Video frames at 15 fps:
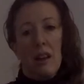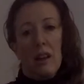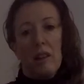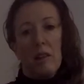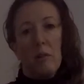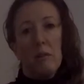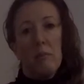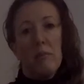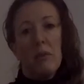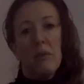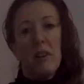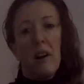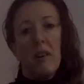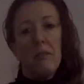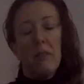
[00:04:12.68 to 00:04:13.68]
so we've moved
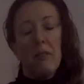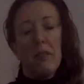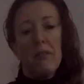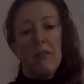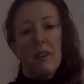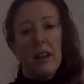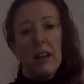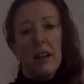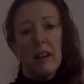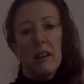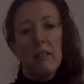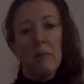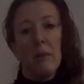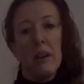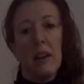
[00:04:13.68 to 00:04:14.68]
up from the
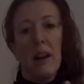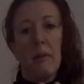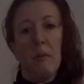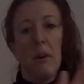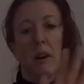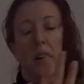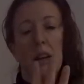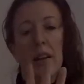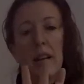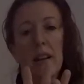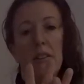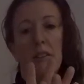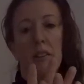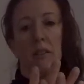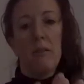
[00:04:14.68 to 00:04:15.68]
fingers, we're now working
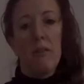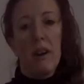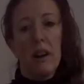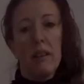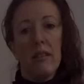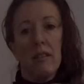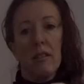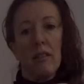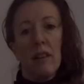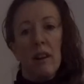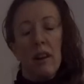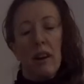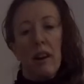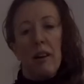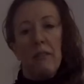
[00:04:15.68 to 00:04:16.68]
into the wrists
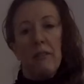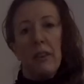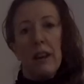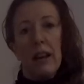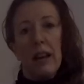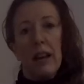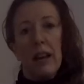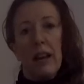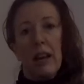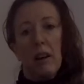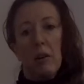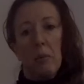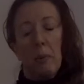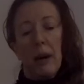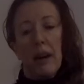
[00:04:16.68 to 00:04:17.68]
and feeling it a
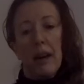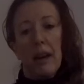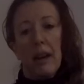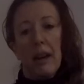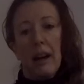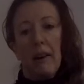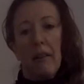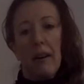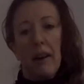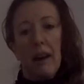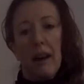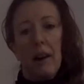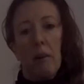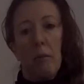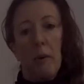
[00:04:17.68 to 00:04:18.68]
little bit in our
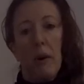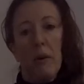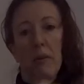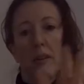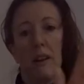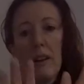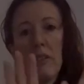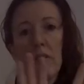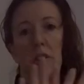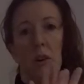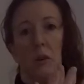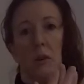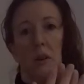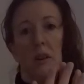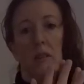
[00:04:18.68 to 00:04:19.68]
elbows and
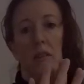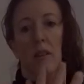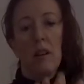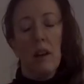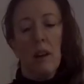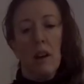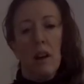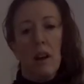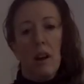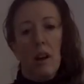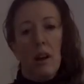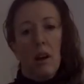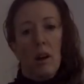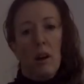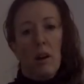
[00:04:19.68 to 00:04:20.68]
shoulders.
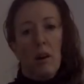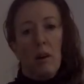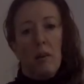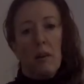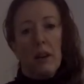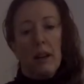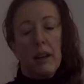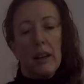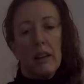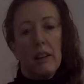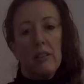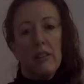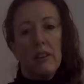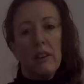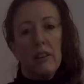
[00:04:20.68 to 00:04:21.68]
We're going to
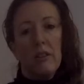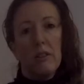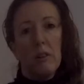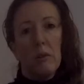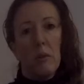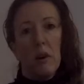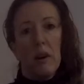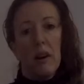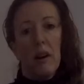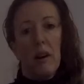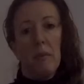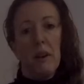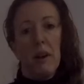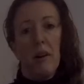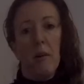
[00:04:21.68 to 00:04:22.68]
continue to work
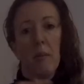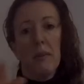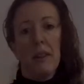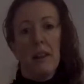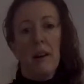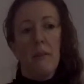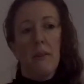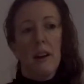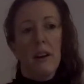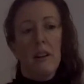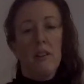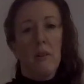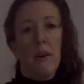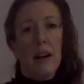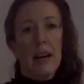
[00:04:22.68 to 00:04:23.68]
up the arms now. We're going to
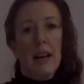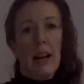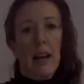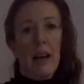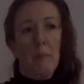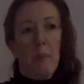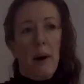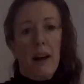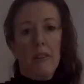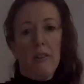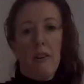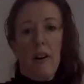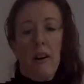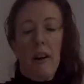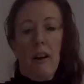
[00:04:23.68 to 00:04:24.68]
do our
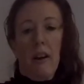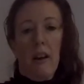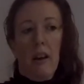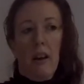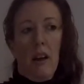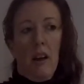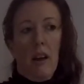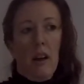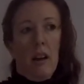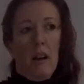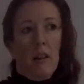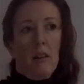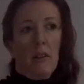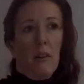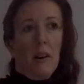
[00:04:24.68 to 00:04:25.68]
Cleopatra.
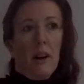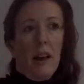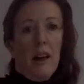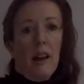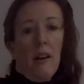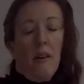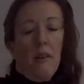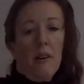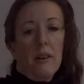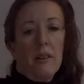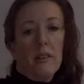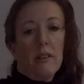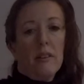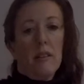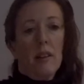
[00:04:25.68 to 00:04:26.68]
So again, we're
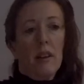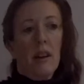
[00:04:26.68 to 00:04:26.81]
just